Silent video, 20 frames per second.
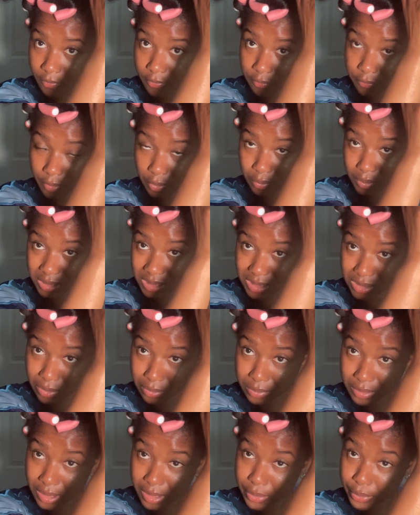focused on
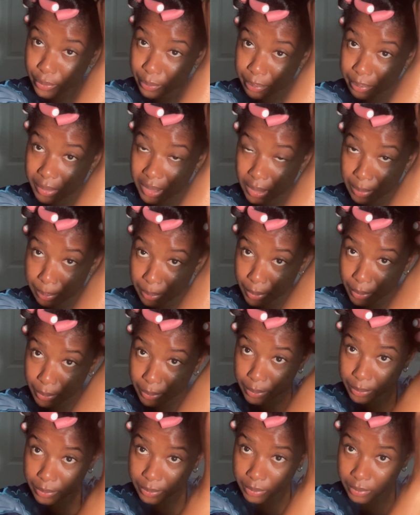other people,
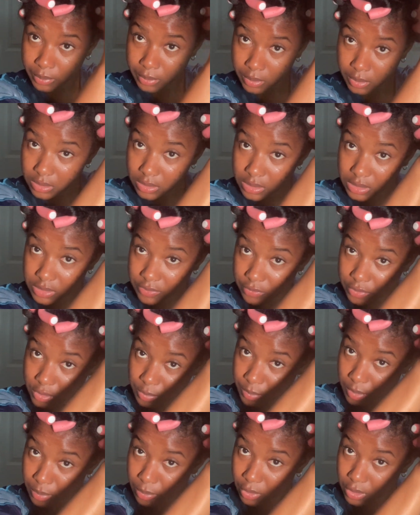because if you
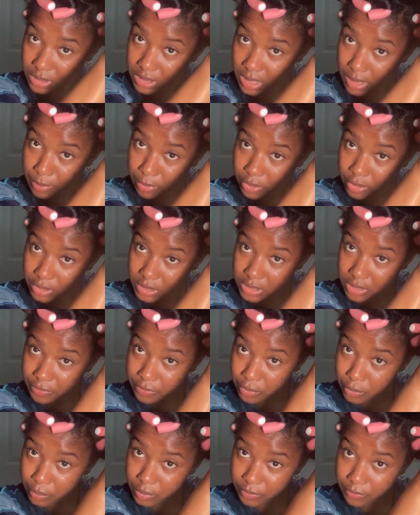spent more time on yourself,
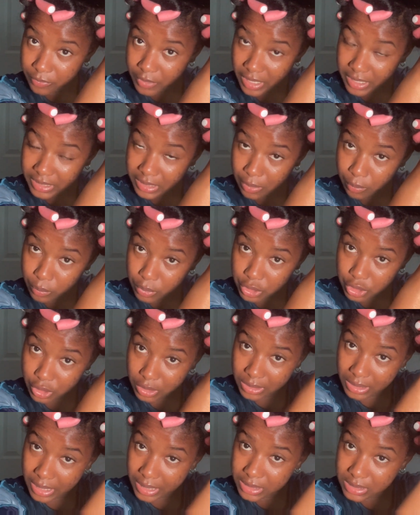you would find out what your
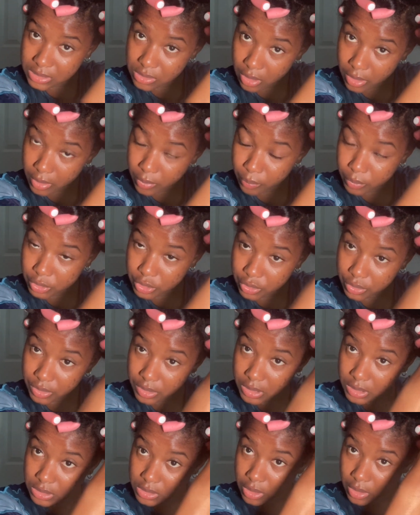likes are, what your
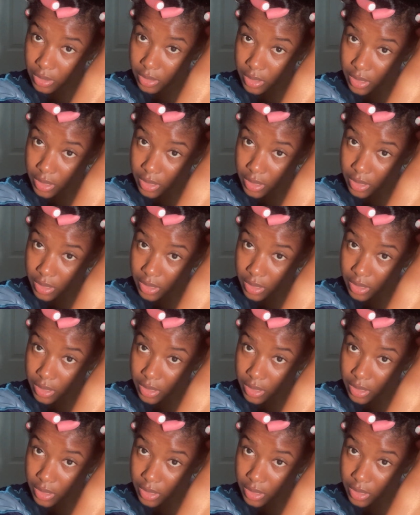things are.